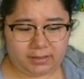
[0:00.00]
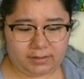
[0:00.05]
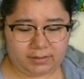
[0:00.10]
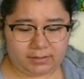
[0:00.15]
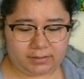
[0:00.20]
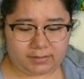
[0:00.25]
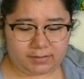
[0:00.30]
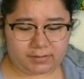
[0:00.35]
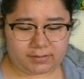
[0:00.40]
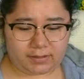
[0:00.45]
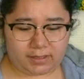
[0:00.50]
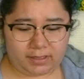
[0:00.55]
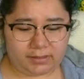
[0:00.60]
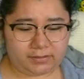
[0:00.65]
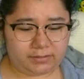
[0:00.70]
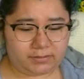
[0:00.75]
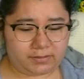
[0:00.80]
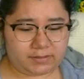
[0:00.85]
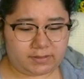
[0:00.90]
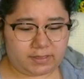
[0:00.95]
because I
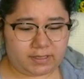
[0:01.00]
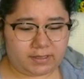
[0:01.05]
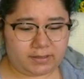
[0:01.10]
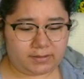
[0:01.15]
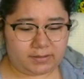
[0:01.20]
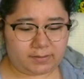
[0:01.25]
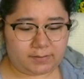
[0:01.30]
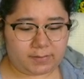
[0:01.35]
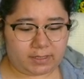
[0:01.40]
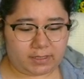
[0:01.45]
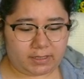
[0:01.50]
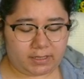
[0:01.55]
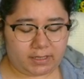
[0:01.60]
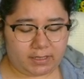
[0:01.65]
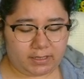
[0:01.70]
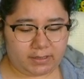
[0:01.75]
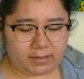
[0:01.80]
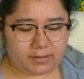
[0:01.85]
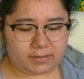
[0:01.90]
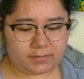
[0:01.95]
understand in my
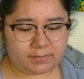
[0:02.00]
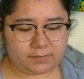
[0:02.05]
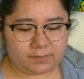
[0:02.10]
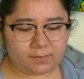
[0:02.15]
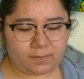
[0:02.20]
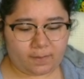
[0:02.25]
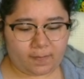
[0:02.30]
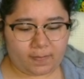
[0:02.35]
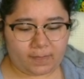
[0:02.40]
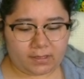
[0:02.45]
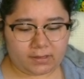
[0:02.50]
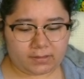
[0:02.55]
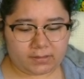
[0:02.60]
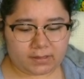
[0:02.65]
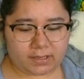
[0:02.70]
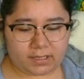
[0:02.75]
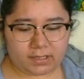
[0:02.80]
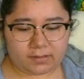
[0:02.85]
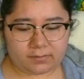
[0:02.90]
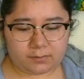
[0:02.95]
head
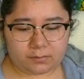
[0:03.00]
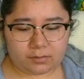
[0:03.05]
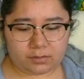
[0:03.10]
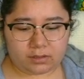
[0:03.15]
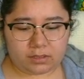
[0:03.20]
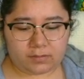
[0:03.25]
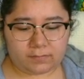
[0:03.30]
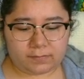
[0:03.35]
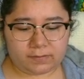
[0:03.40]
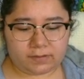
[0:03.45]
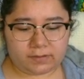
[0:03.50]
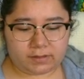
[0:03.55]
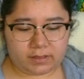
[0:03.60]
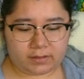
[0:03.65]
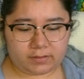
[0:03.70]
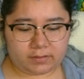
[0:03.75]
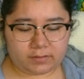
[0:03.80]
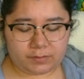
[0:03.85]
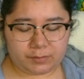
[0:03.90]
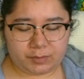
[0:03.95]
that more often than
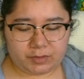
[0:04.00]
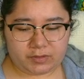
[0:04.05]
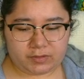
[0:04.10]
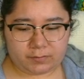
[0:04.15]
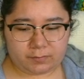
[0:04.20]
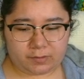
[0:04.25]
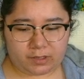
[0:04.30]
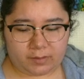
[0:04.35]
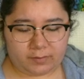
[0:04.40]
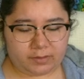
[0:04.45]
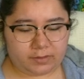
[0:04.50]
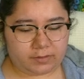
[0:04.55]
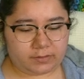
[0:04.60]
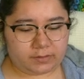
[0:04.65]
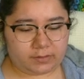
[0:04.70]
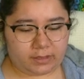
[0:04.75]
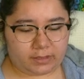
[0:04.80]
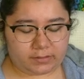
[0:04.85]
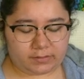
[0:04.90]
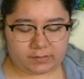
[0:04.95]
not, this person probably just
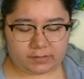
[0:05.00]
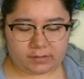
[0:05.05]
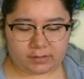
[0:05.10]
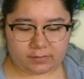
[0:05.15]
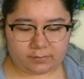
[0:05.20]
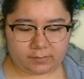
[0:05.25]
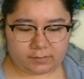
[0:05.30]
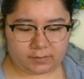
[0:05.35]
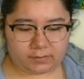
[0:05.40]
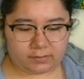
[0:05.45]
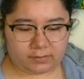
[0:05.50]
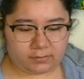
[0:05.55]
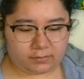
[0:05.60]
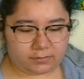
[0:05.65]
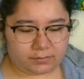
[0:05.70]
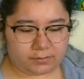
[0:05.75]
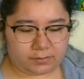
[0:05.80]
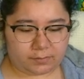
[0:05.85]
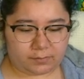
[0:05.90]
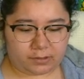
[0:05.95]
lacks the empathy,
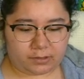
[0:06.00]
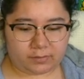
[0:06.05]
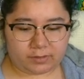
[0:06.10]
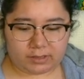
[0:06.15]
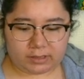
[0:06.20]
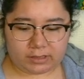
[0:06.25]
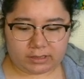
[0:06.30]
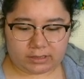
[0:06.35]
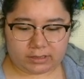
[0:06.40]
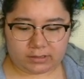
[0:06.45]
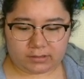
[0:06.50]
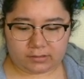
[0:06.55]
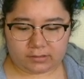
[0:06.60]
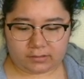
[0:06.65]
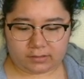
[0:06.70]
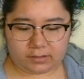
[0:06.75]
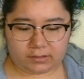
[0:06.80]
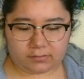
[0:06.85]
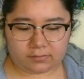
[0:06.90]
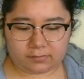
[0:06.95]
or they're probably a kid
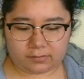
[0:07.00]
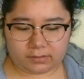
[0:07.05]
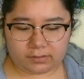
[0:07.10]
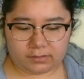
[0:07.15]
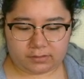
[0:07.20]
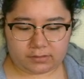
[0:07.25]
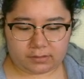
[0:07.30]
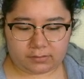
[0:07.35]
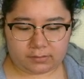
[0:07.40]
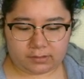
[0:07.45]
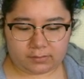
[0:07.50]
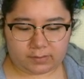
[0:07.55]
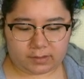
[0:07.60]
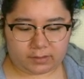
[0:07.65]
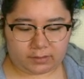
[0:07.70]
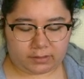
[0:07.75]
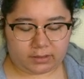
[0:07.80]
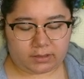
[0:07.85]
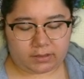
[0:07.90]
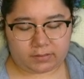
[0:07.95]
and they don't really know any
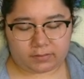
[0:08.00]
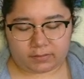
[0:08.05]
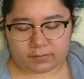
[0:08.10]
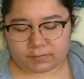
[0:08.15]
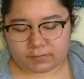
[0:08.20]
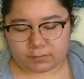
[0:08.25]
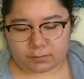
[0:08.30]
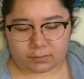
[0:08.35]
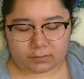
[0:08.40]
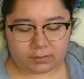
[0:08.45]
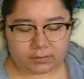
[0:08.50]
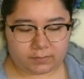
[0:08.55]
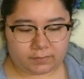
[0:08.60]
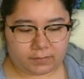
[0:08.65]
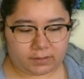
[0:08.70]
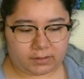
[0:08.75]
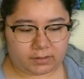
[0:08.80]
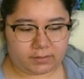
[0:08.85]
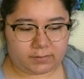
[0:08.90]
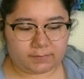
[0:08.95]
better yet, and that's totally
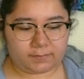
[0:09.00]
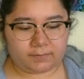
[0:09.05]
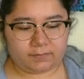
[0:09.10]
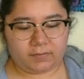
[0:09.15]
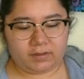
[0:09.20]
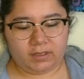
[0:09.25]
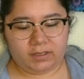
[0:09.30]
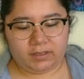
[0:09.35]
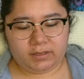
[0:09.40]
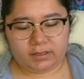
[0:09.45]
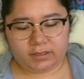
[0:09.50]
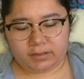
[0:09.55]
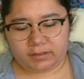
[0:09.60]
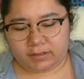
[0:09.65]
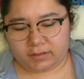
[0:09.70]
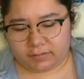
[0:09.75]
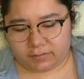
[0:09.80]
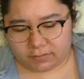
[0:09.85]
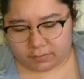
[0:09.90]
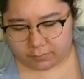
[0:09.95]
fine. Like,
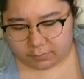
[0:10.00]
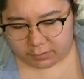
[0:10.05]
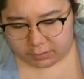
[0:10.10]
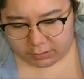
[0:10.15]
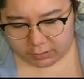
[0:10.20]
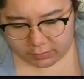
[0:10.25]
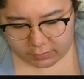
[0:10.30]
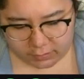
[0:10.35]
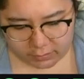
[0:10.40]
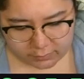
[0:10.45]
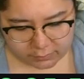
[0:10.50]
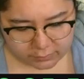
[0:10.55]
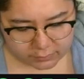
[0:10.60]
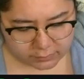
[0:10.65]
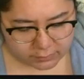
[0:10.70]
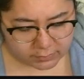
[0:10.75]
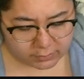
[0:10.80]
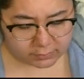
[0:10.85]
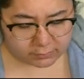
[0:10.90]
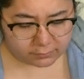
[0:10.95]
there's some shit that'll
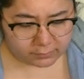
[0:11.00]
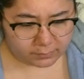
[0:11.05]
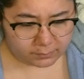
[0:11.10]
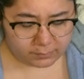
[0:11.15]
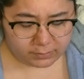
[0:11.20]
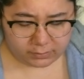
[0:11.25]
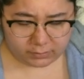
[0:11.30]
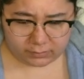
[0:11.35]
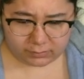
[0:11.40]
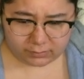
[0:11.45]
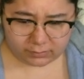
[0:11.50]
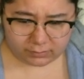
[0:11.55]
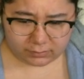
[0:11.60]
stick with me.